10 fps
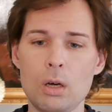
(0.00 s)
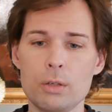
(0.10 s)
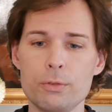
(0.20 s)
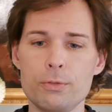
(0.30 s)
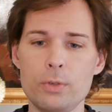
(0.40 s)

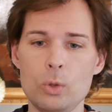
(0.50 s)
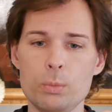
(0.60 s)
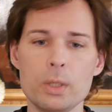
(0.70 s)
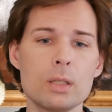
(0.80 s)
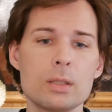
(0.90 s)

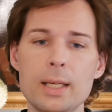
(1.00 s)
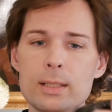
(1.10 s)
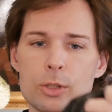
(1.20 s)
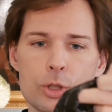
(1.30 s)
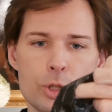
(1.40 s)
unfold, but
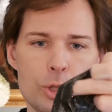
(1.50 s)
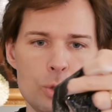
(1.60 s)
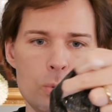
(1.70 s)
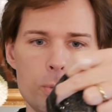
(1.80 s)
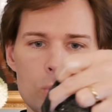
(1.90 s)
it's
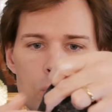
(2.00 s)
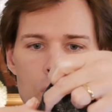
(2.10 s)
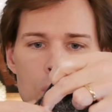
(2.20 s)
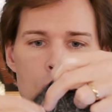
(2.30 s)
doable.